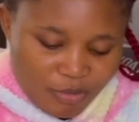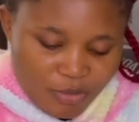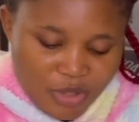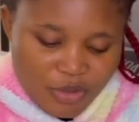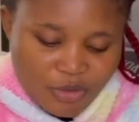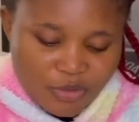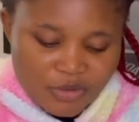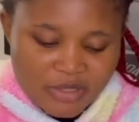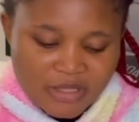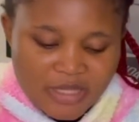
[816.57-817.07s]
It
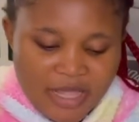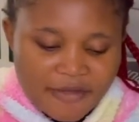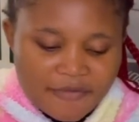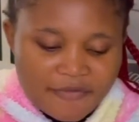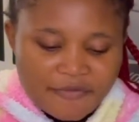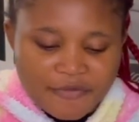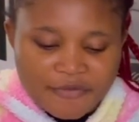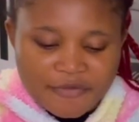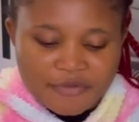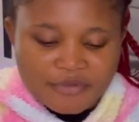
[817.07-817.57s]
looks like
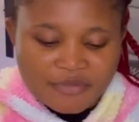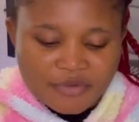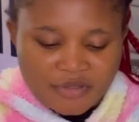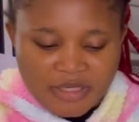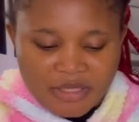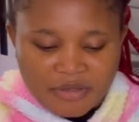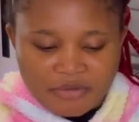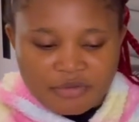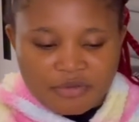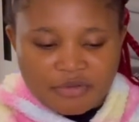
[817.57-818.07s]
foam.
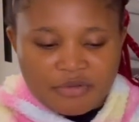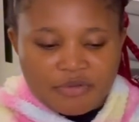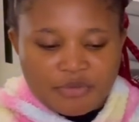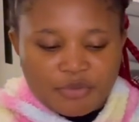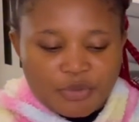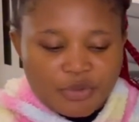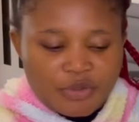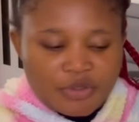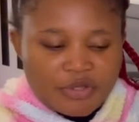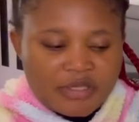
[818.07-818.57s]
Something that you
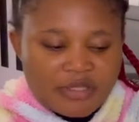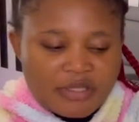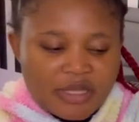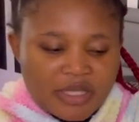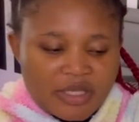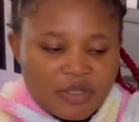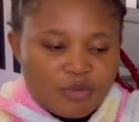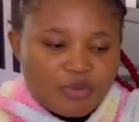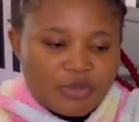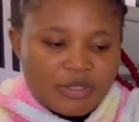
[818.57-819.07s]
will just
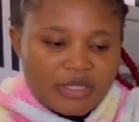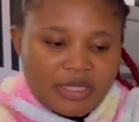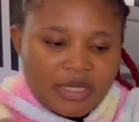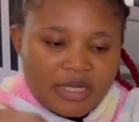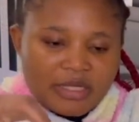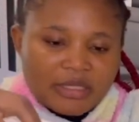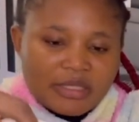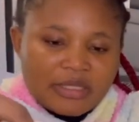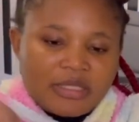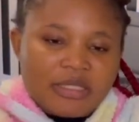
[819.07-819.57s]
stand. It will
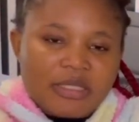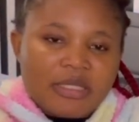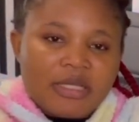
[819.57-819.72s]
stand.